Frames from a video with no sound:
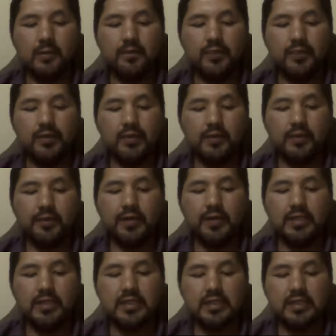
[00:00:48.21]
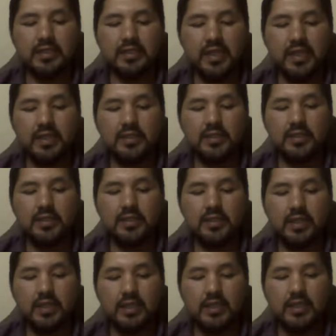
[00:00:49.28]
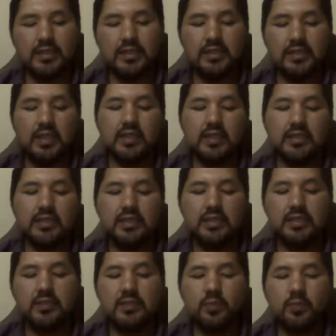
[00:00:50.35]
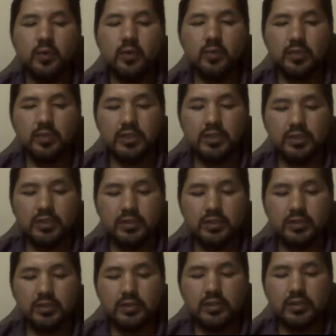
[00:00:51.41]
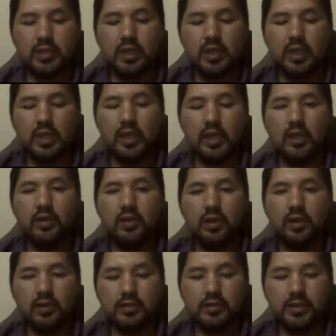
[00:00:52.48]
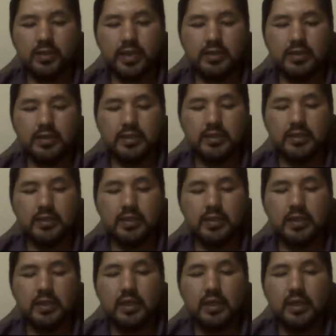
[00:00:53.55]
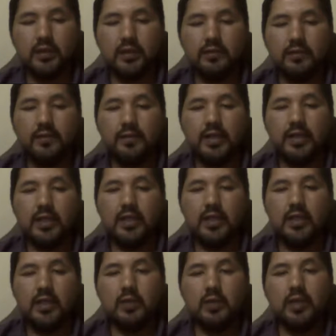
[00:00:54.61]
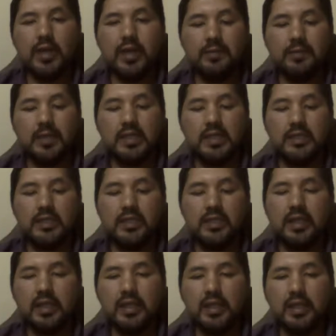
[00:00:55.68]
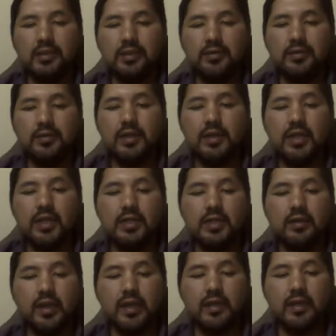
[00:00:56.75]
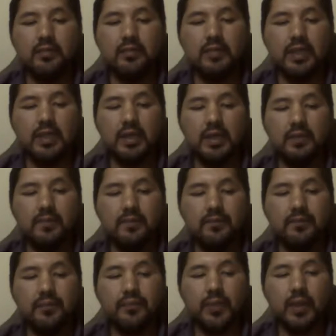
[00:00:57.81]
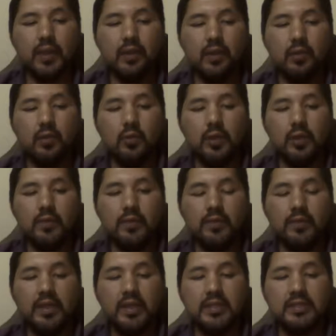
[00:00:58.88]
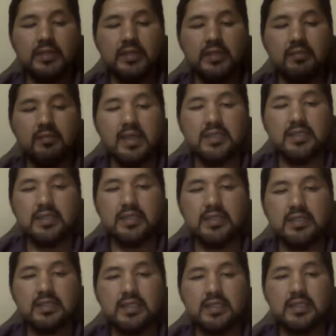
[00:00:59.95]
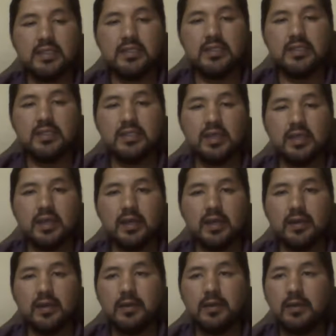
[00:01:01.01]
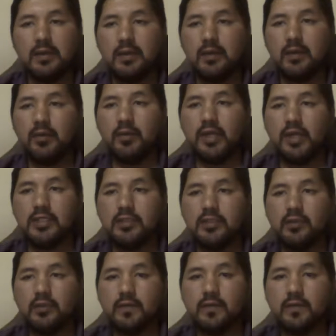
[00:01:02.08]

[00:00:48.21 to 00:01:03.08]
reference and sense, sentences, propositions, and utterances. And finally, we have literal and non-literal meaning. Well, semantics is a branch of